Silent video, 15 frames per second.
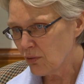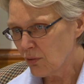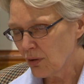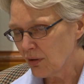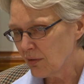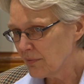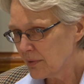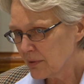
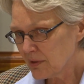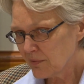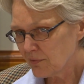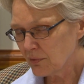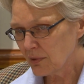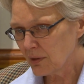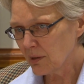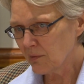all of us,
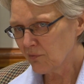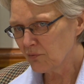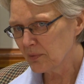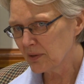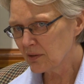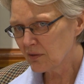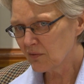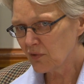for the
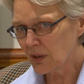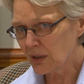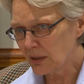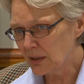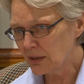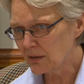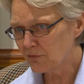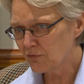government of
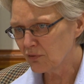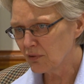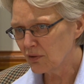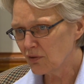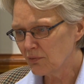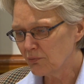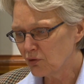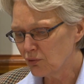Haiti, for the
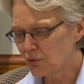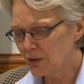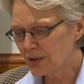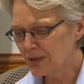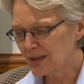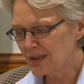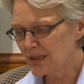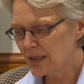
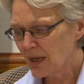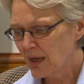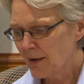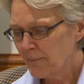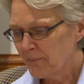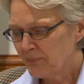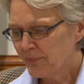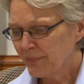communities,
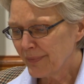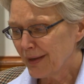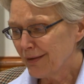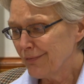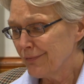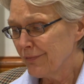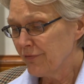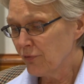
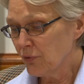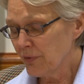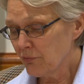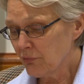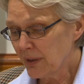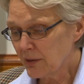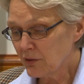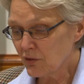for the
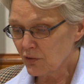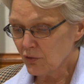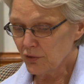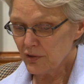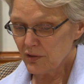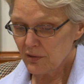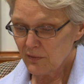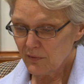Red
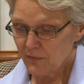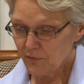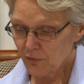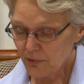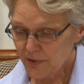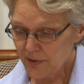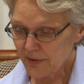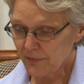Cross,
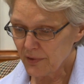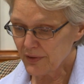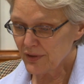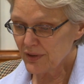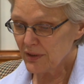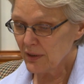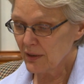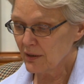for civil
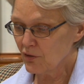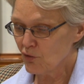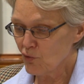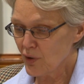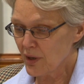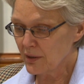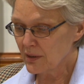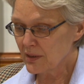society
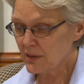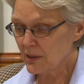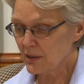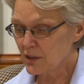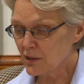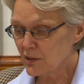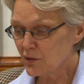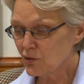
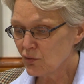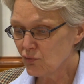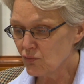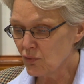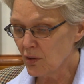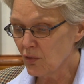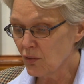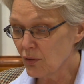organizations
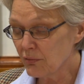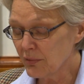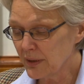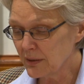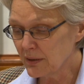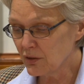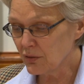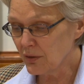who are all
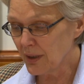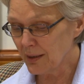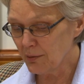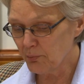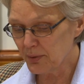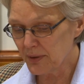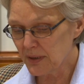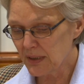ready to
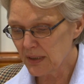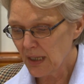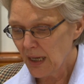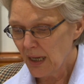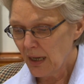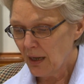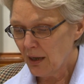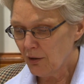help, is
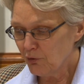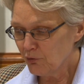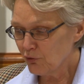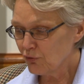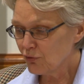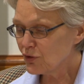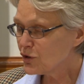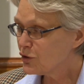how do
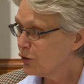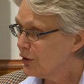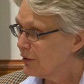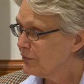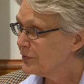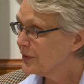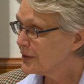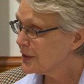you
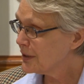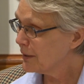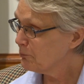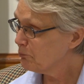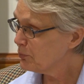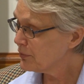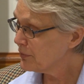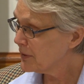solve the
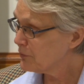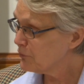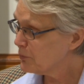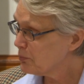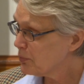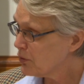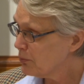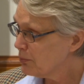temporary
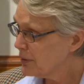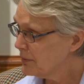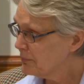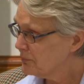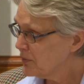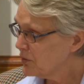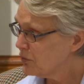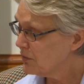
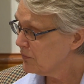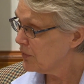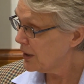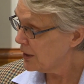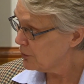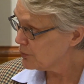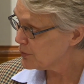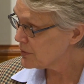problem of
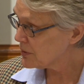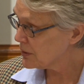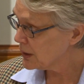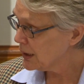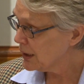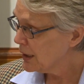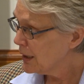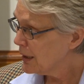
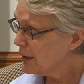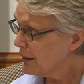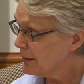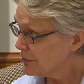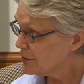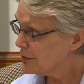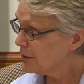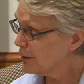housing
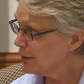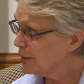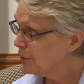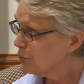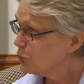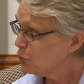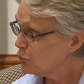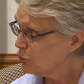until
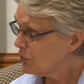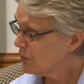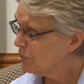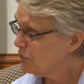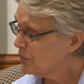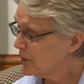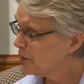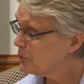you can
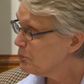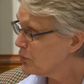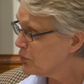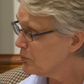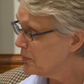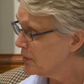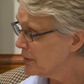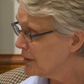find
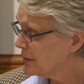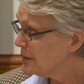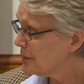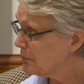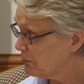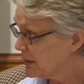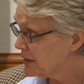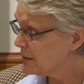permanent
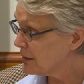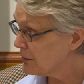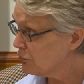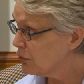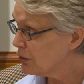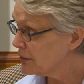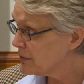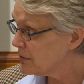and better
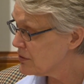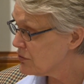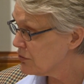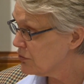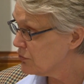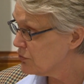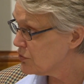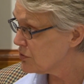quality
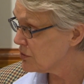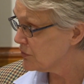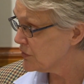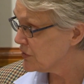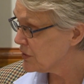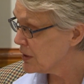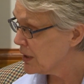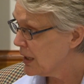
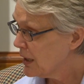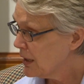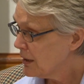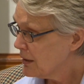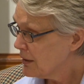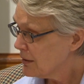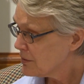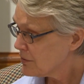solutions.
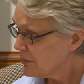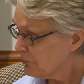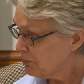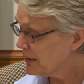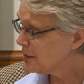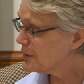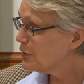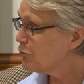So the
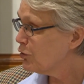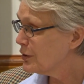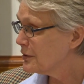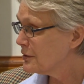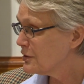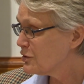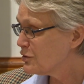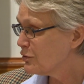better
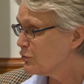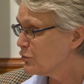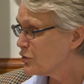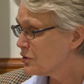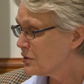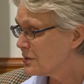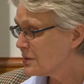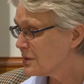quality
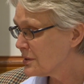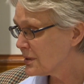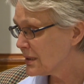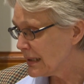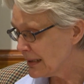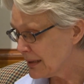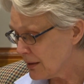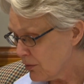solutions,
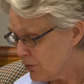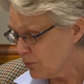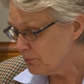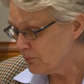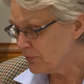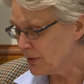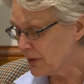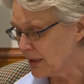
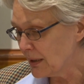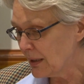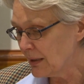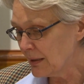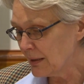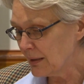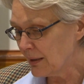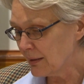hopefully,
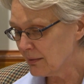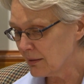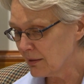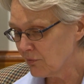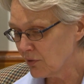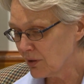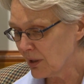I think we